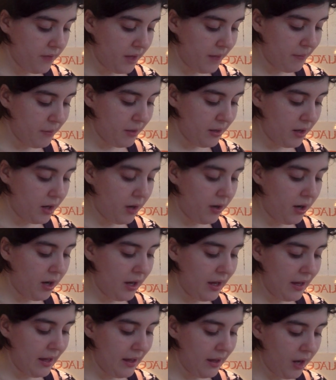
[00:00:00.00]
upper uh,
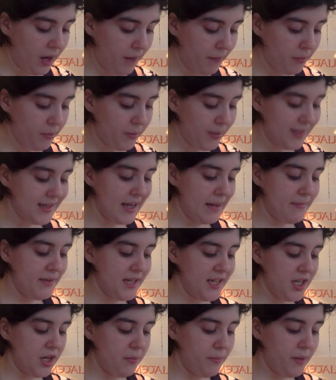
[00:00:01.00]
upper ones
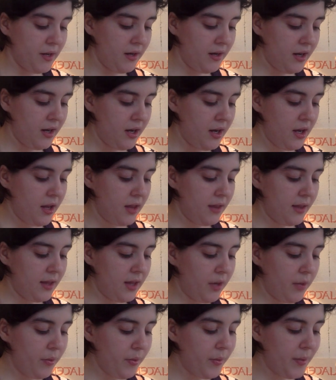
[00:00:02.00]
empty and open, the
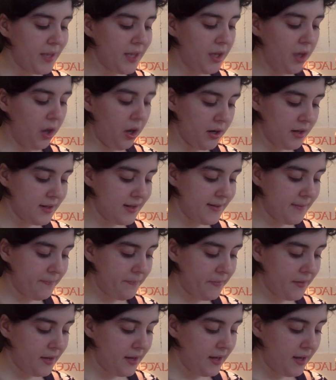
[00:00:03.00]
lower one locked.
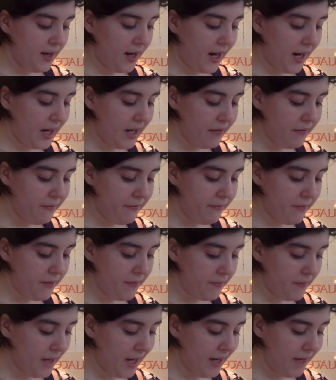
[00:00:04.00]
I
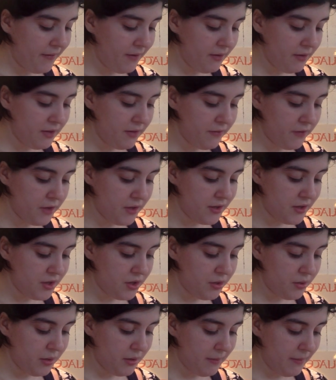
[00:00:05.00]
I had filled the first
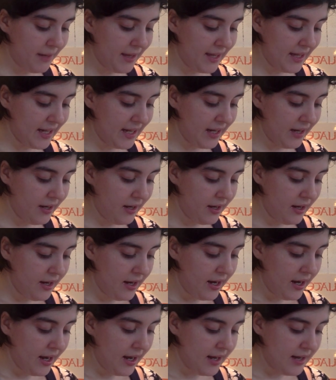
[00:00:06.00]
two with my linen,
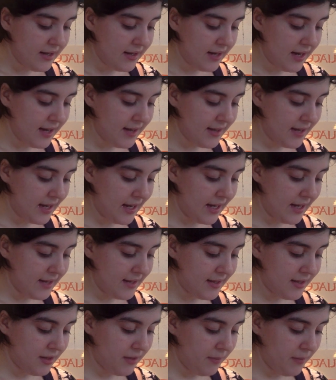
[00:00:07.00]
and as I had
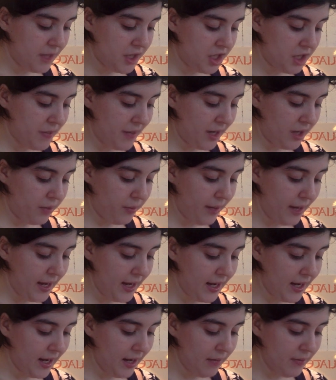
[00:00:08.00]
still much to pack
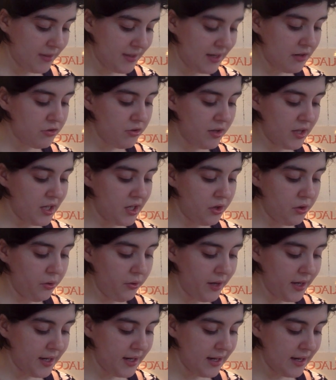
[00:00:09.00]
away, I was naturally
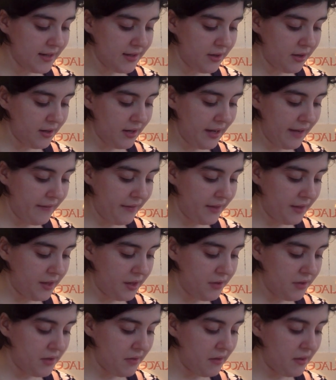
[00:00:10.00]
annoyed as not having the
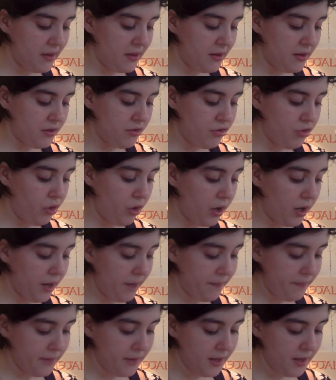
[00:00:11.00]
use of the third drawer.